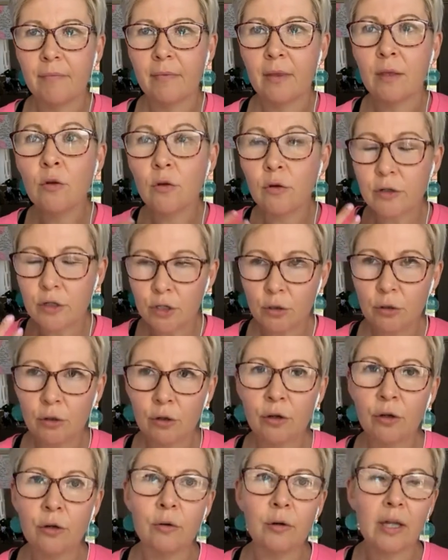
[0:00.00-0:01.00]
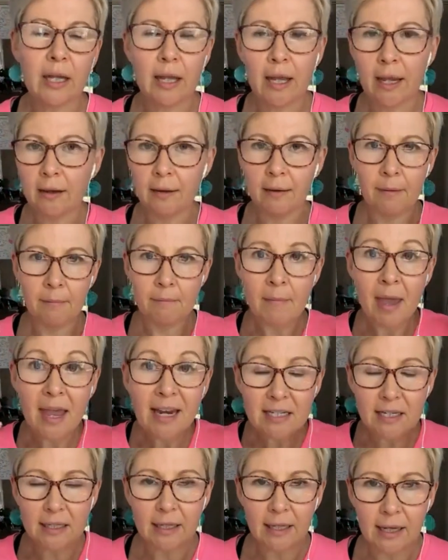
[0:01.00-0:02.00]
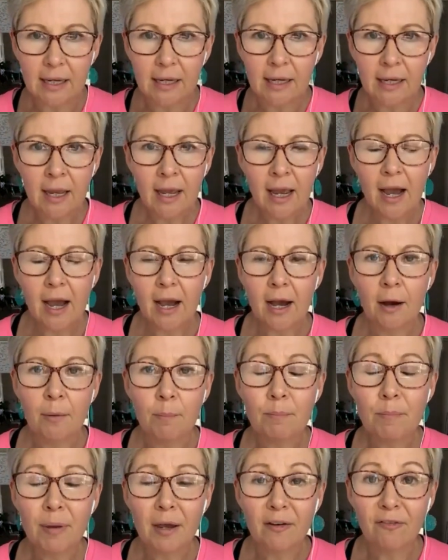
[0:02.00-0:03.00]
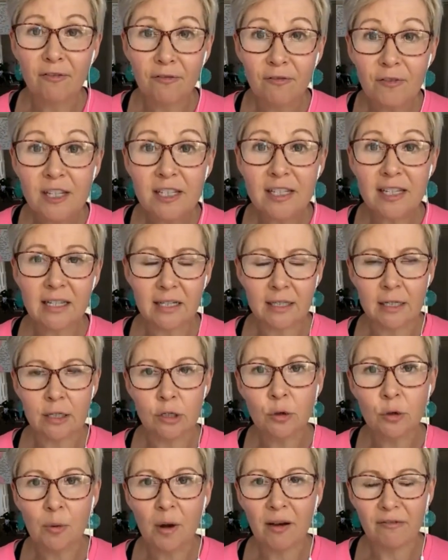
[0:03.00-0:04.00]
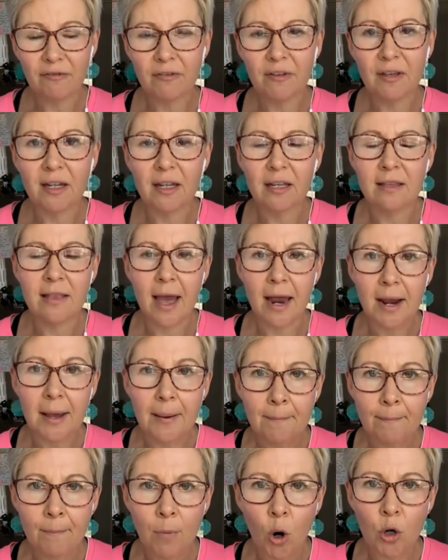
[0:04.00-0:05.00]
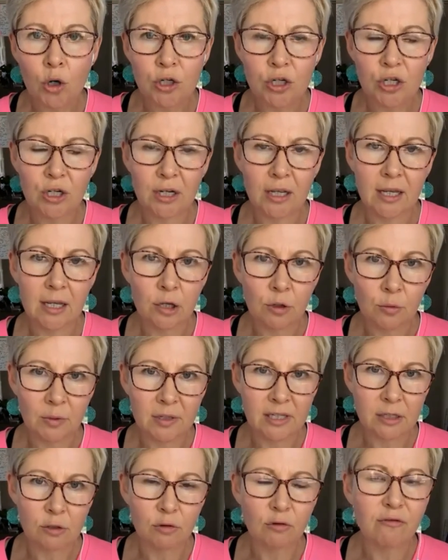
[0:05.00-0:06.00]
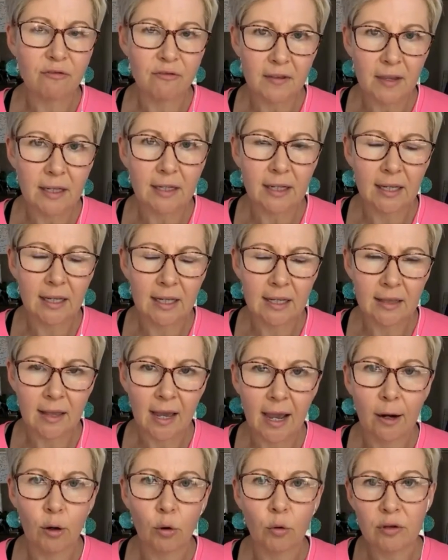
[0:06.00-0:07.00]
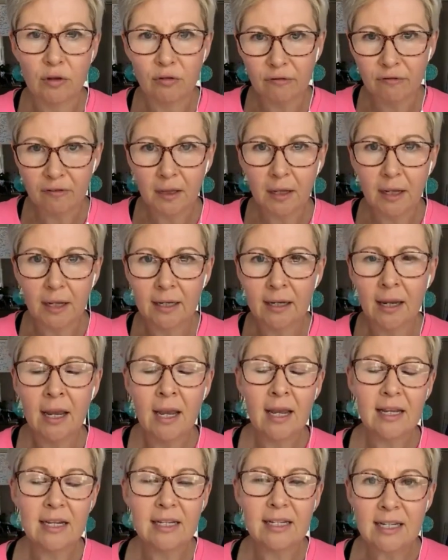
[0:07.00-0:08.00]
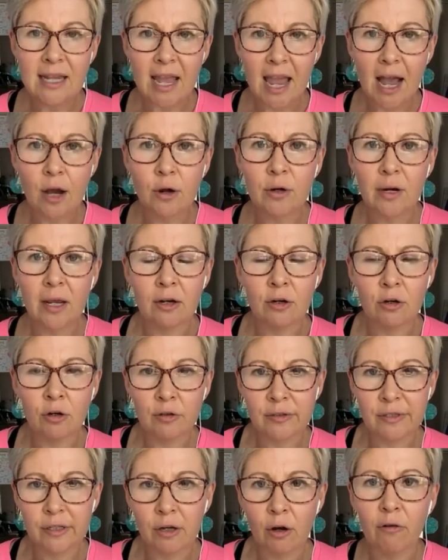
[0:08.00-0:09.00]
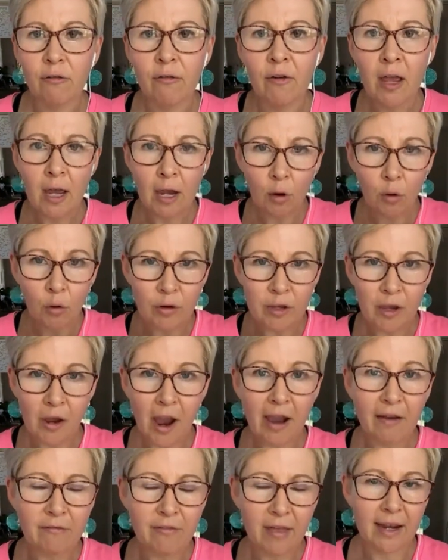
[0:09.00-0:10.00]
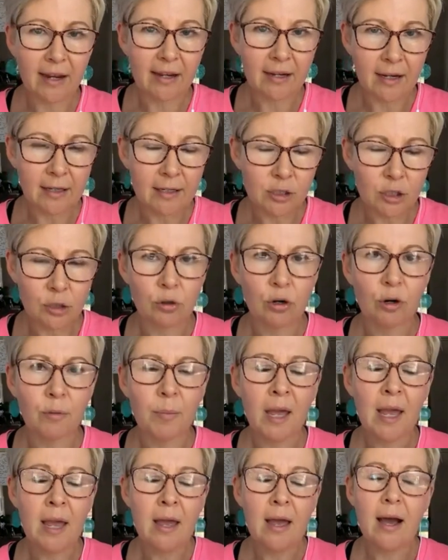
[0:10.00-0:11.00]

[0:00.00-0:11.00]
not true, like mentally, but physically you are feeling that, emotionally you are still feeling that, or you're feeling down in yourself, or you have that gut drop.